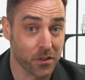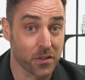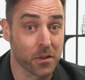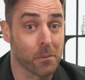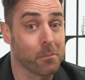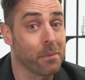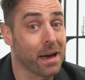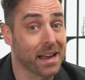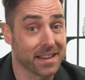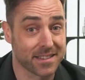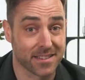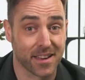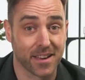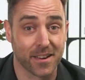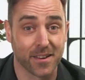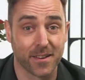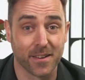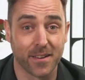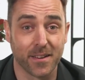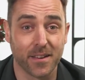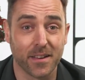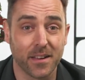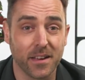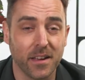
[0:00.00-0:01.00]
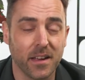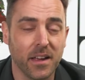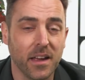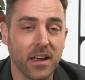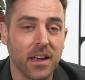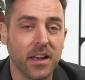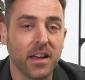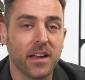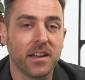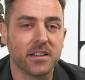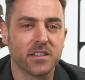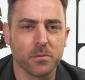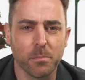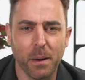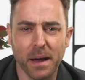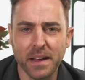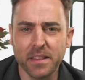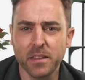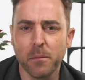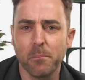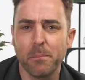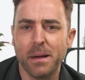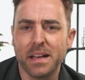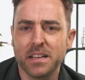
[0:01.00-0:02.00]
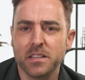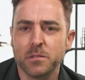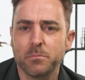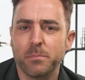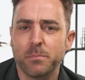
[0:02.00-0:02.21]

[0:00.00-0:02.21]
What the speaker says: the better. To paint the best